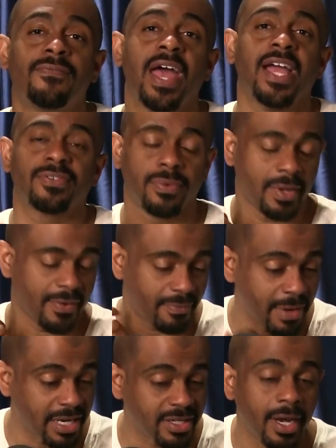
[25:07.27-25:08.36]
factual
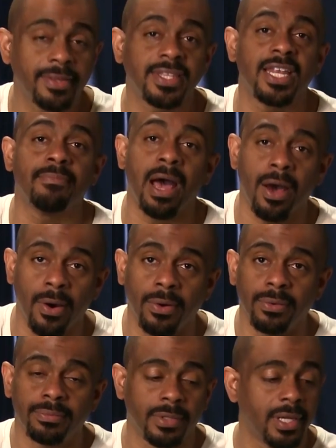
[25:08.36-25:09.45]
information other than my own.